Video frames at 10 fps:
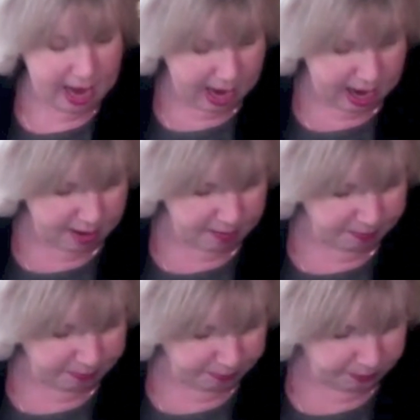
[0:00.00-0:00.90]

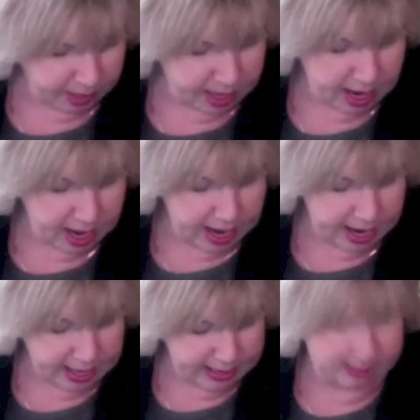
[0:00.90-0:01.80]
I
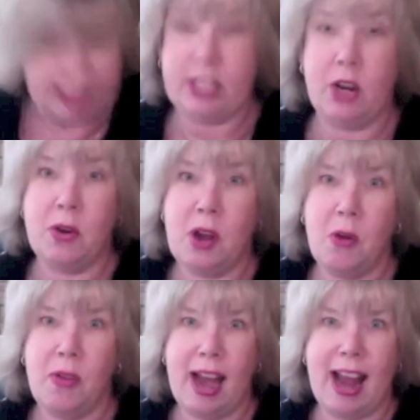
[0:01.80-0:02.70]
honestly don't
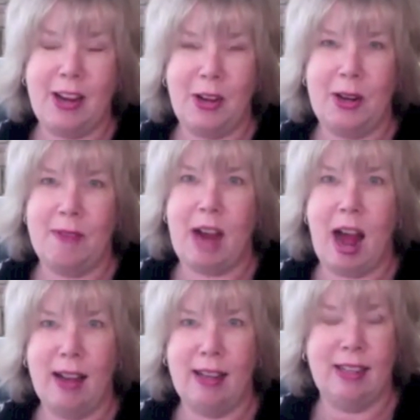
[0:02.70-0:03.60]
know that I could have
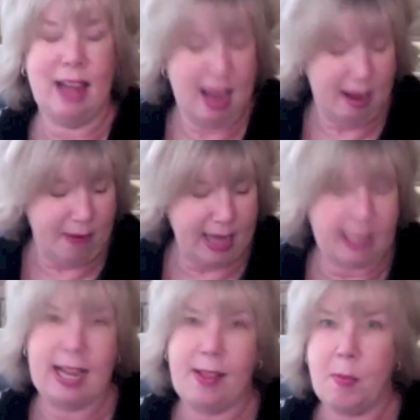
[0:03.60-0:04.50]
gotten, if I had
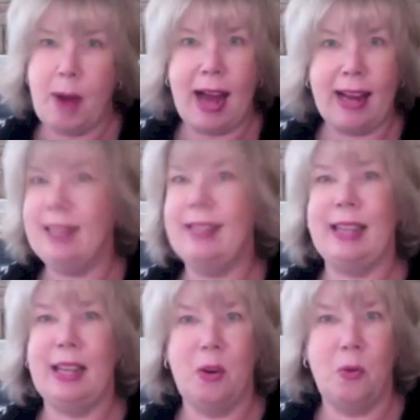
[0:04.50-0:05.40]
done the pockets
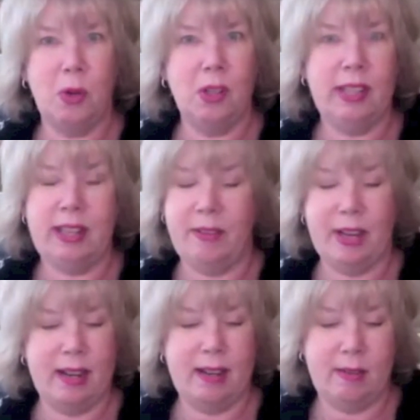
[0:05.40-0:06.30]
in a wool,
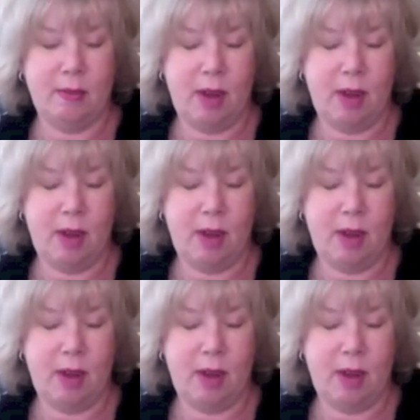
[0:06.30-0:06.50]
even